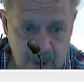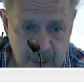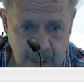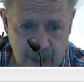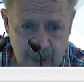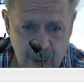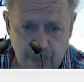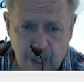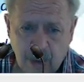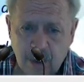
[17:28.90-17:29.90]
an
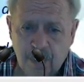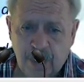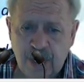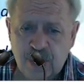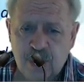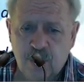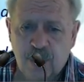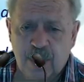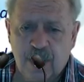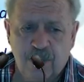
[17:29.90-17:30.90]
amalgamation
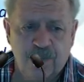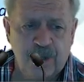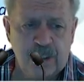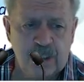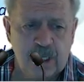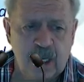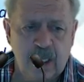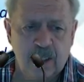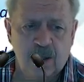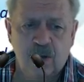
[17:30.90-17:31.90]
with other funds
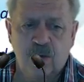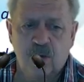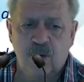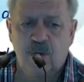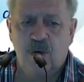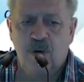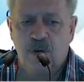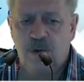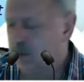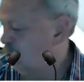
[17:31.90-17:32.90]
and the return
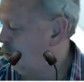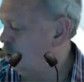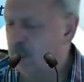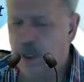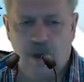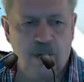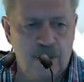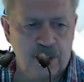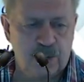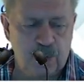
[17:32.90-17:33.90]
earned
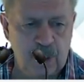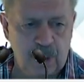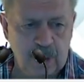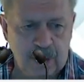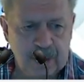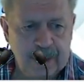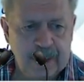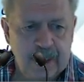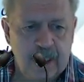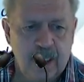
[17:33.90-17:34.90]
on this period.
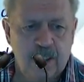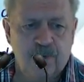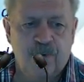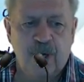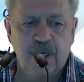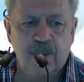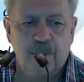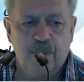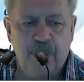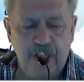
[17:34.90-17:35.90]
A
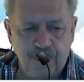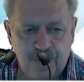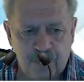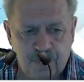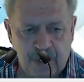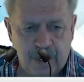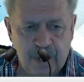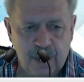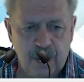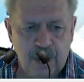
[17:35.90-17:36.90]
defined benefit
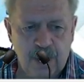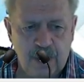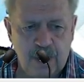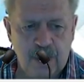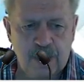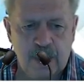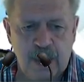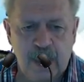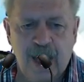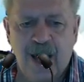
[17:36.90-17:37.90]
fund is
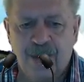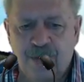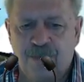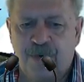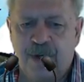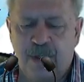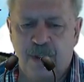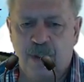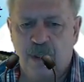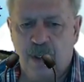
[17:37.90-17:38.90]
any other
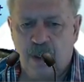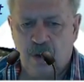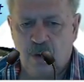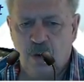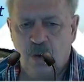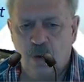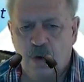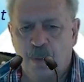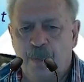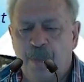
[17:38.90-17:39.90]
fund
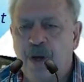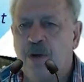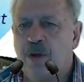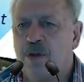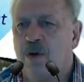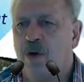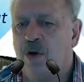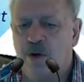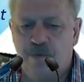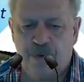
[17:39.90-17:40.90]
or component
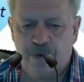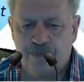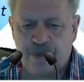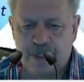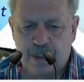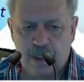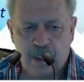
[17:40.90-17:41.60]
of a fund.